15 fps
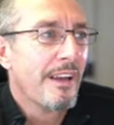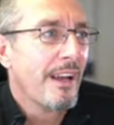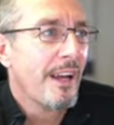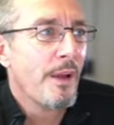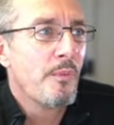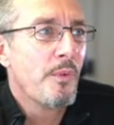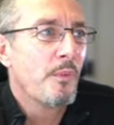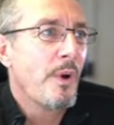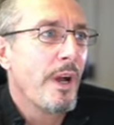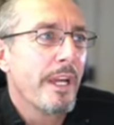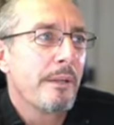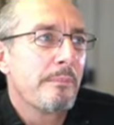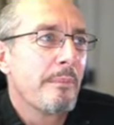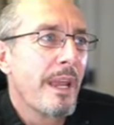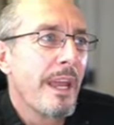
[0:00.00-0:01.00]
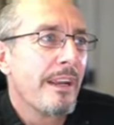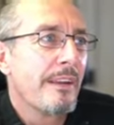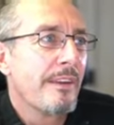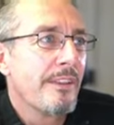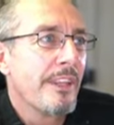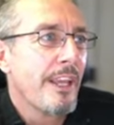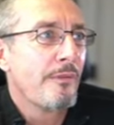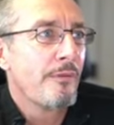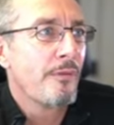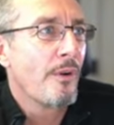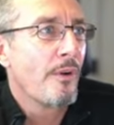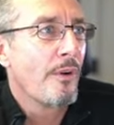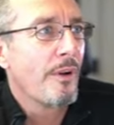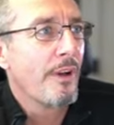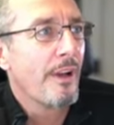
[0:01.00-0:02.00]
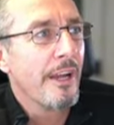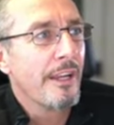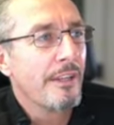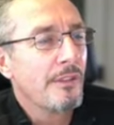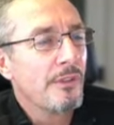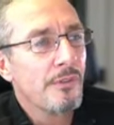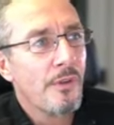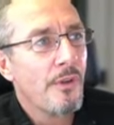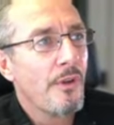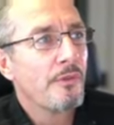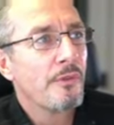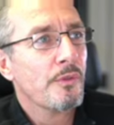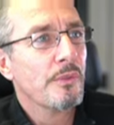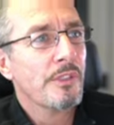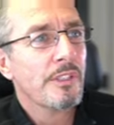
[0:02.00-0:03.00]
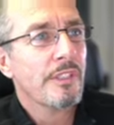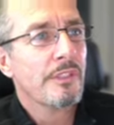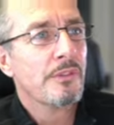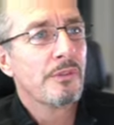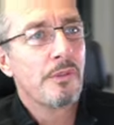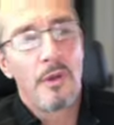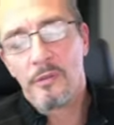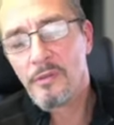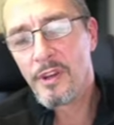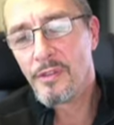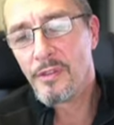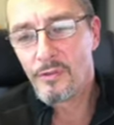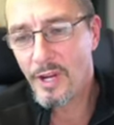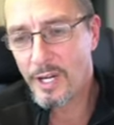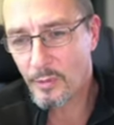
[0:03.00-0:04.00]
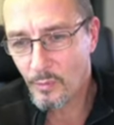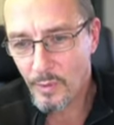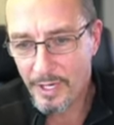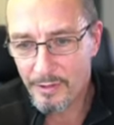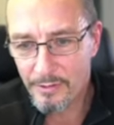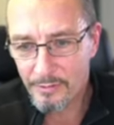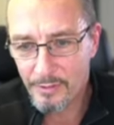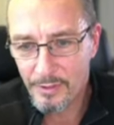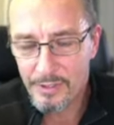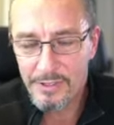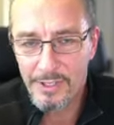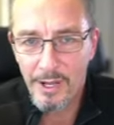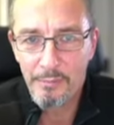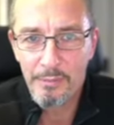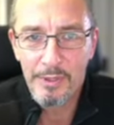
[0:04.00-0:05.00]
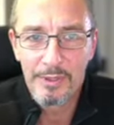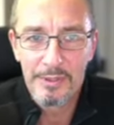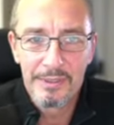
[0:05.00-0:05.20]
a white man and therefore I deserve to be served in the right way, for example.